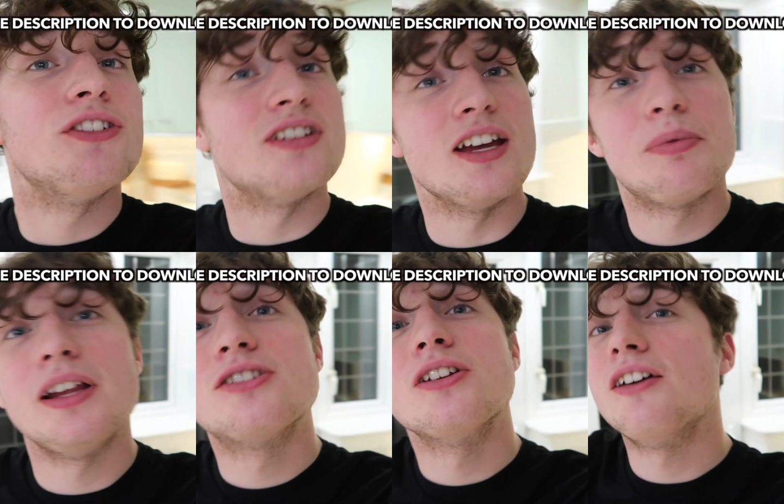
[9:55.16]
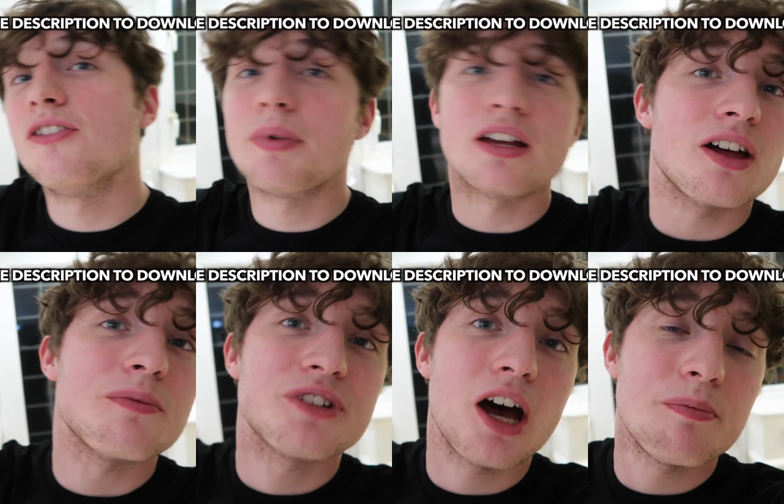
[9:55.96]
If you did, please do leave a big
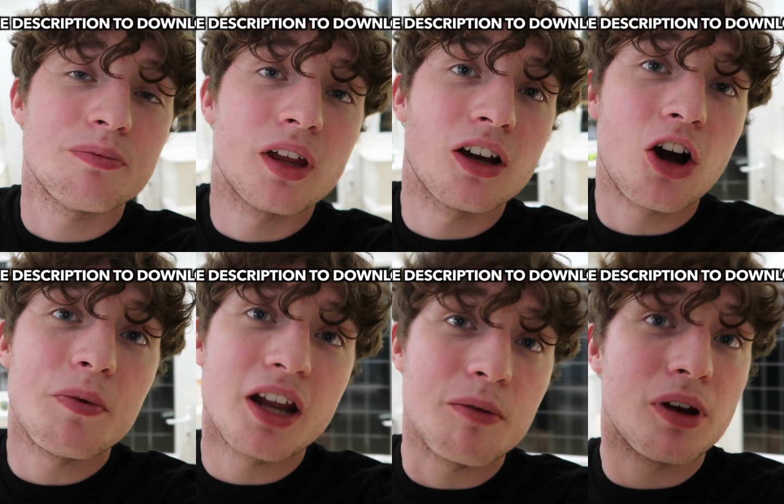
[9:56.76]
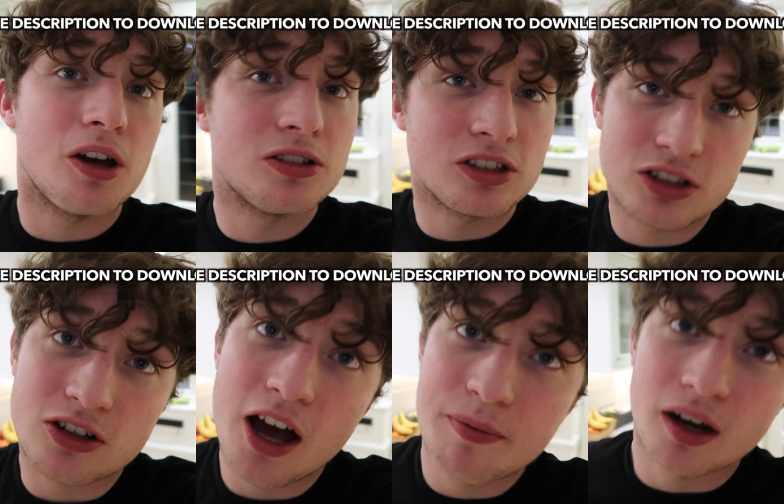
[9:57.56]
thumbs up. Comment down below,
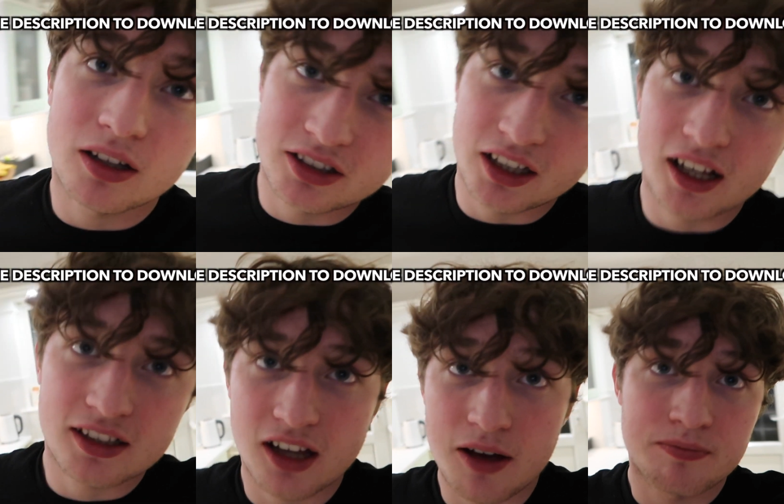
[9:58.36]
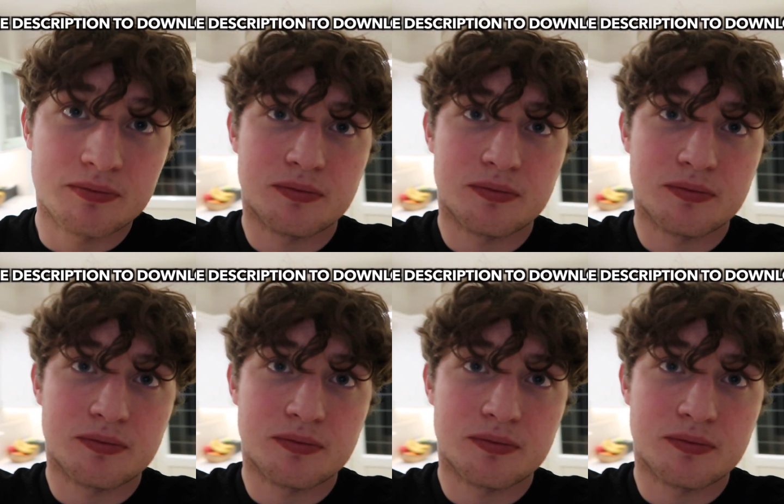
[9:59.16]
subscribe, and I'll see you next time.